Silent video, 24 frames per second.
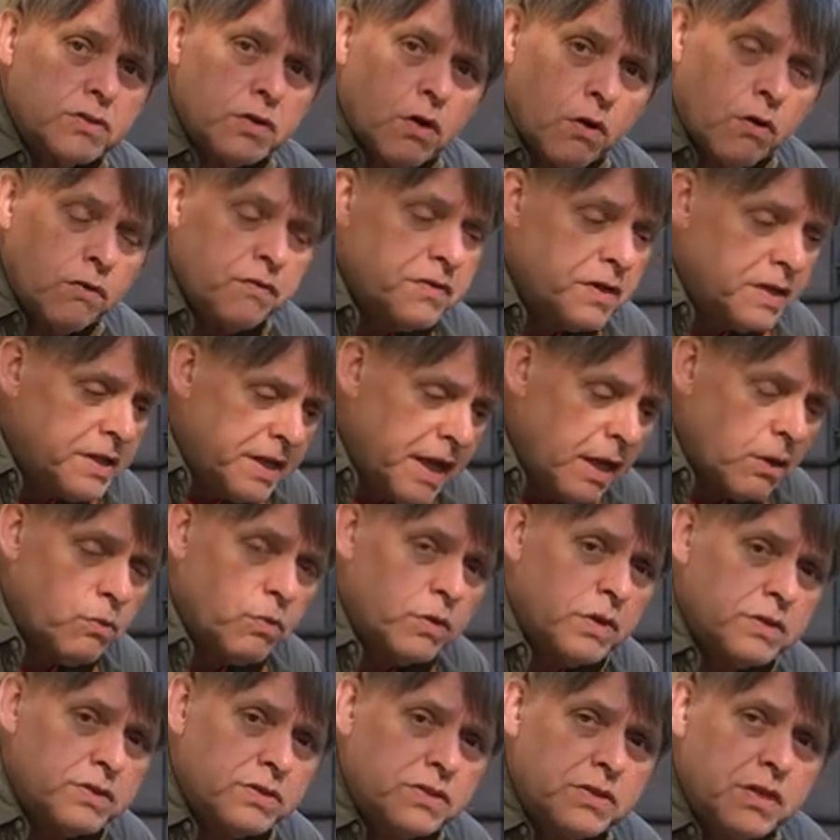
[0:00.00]
stove, the
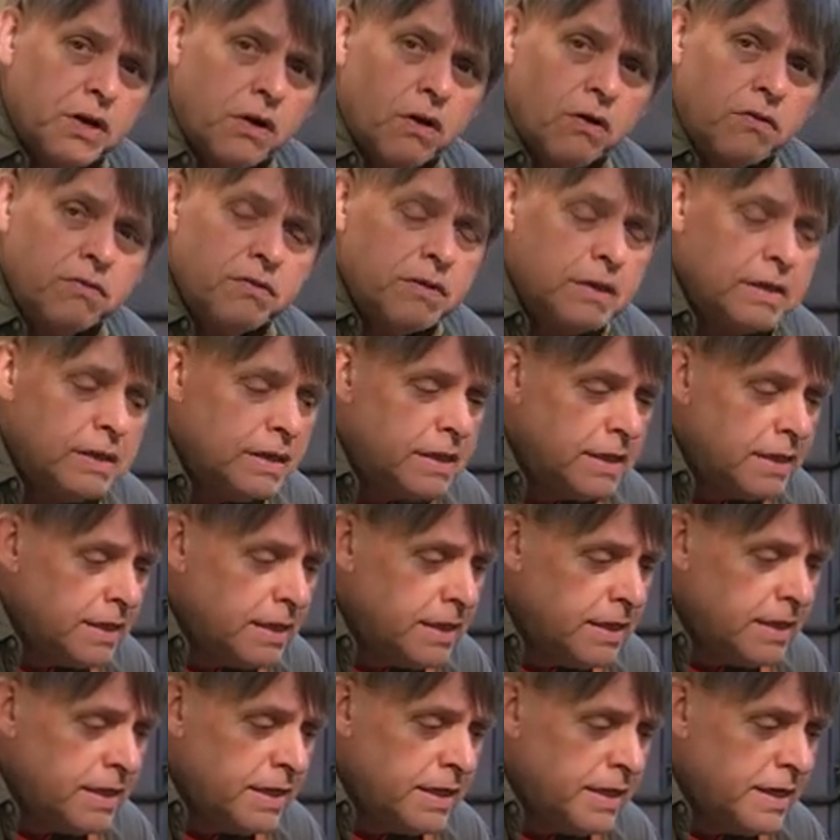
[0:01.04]
Deadwood stove,
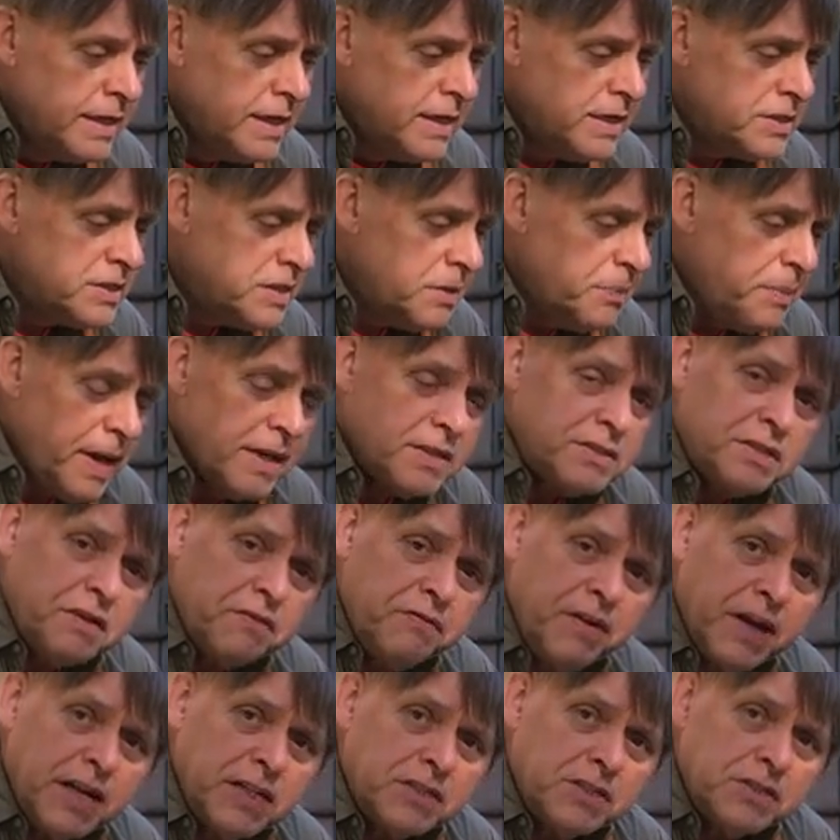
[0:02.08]
is the best
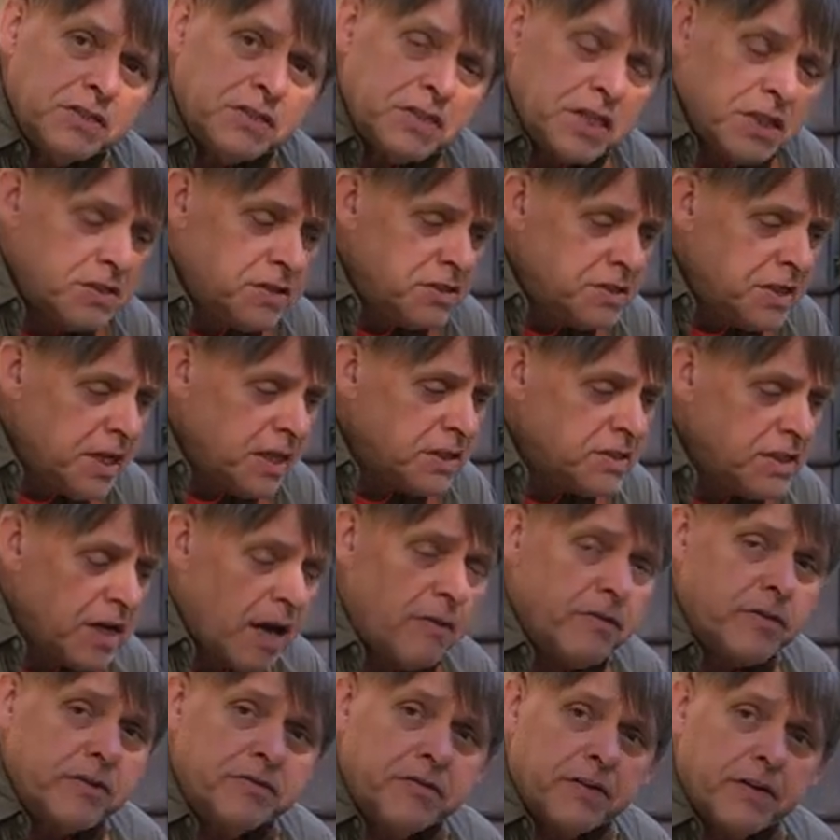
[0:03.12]
invention since a Dutch
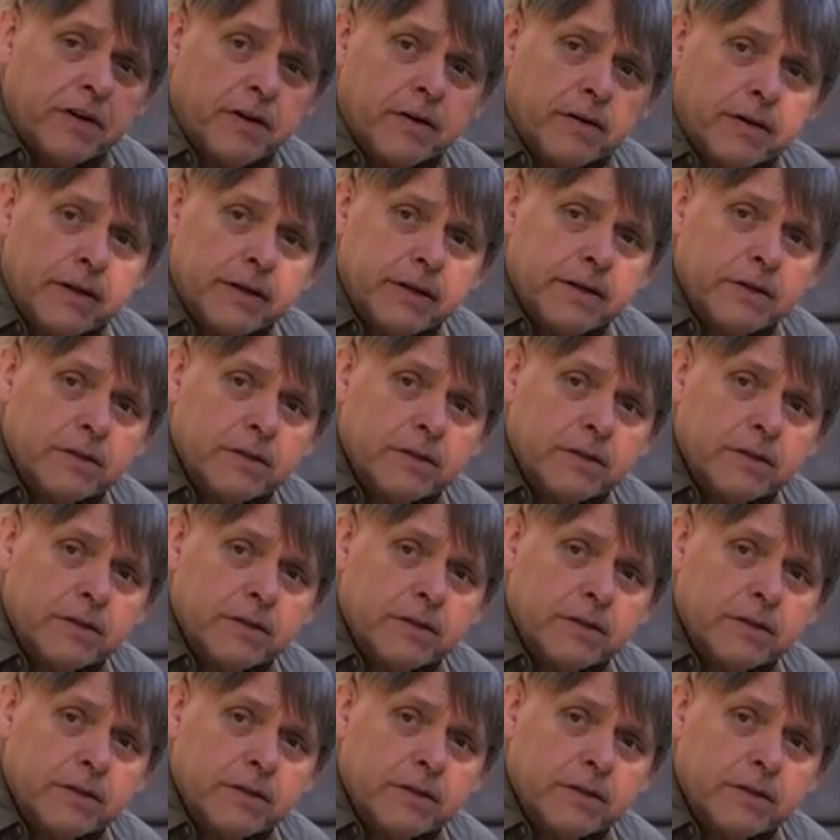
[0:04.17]
oven for